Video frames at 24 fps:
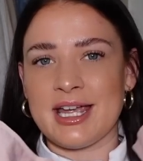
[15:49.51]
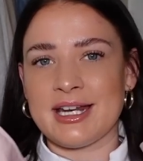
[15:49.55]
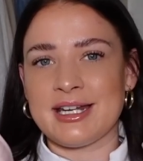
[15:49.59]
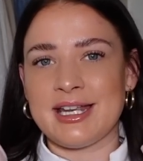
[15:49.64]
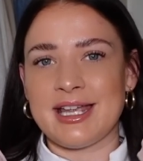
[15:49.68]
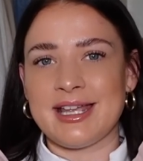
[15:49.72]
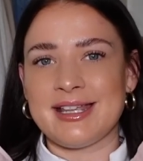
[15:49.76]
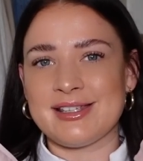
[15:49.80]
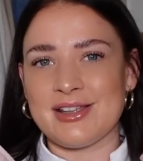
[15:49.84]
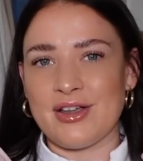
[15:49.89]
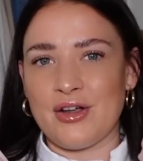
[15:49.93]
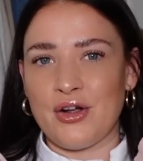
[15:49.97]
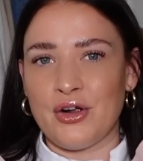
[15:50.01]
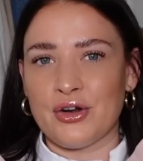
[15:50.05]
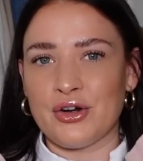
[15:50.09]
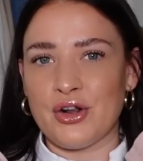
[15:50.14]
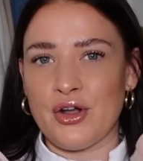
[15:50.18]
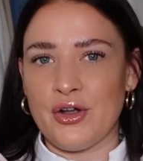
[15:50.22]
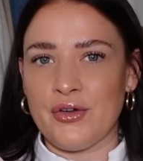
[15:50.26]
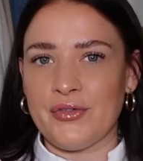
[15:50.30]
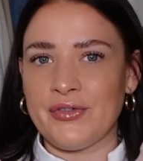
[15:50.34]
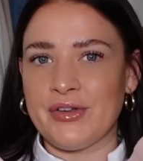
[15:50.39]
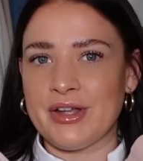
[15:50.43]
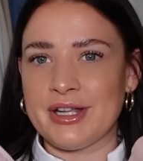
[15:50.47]
And it is on
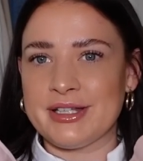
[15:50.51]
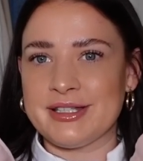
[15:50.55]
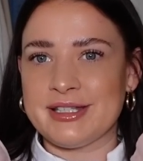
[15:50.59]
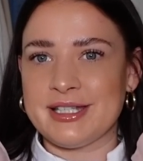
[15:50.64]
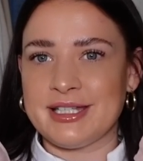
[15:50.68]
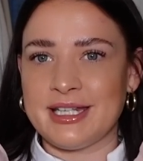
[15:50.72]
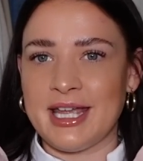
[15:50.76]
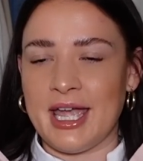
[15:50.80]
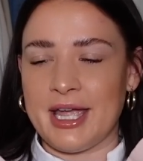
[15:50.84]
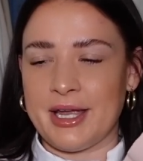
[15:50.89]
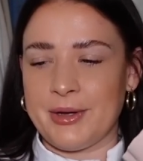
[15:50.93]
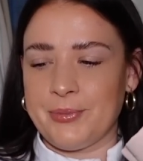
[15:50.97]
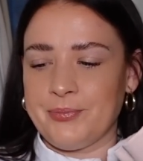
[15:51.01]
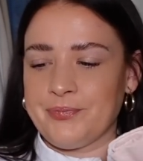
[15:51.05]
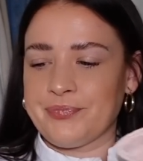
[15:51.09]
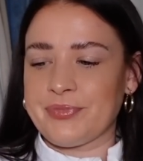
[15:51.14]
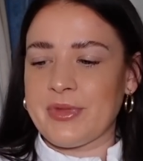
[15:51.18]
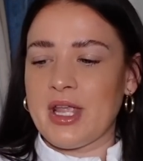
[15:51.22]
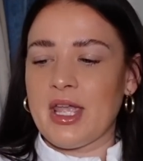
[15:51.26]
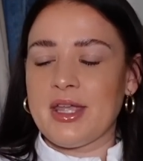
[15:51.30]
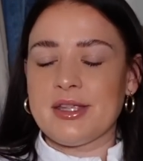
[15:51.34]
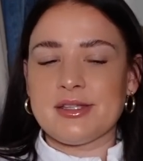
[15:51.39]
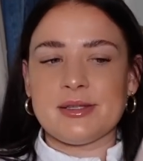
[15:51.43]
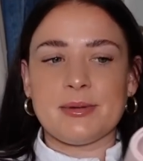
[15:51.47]
offer today,
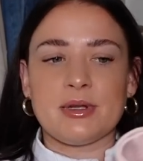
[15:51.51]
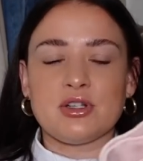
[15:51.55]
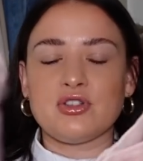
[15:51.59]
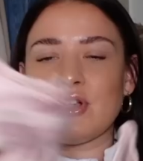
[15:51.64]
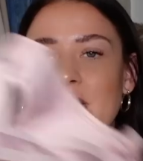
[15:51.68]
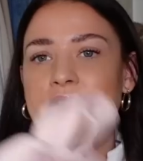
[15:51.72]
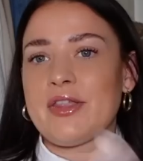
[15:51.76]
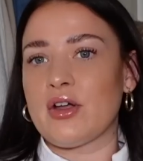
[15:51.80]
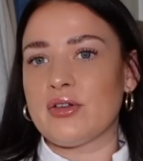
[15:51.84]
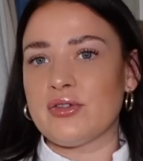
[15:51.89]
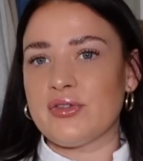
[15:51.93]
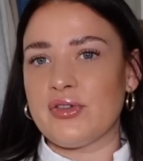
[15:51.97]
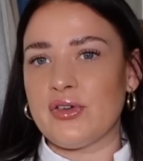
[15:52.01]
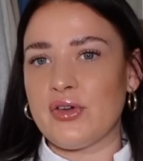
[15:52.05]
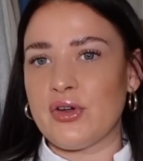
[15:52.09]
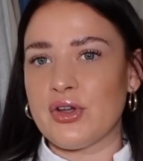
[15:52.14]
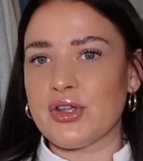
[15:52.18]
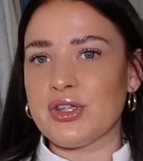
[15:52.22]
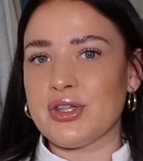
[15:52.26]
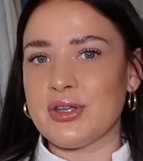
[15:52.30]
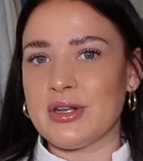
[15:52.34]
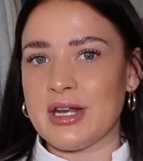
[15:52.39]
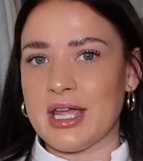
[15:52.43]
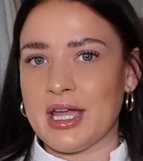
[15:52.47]
so I'm gonna try that on
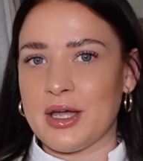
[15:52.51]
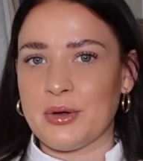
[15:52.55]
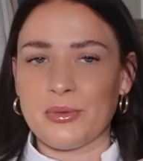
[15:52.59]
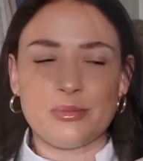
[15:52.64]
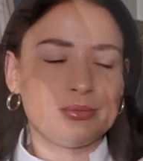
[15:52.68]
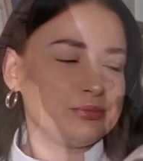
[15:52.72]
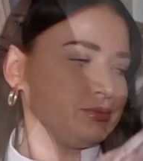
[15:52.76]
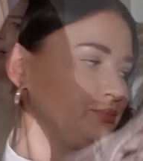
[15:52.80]
for you now.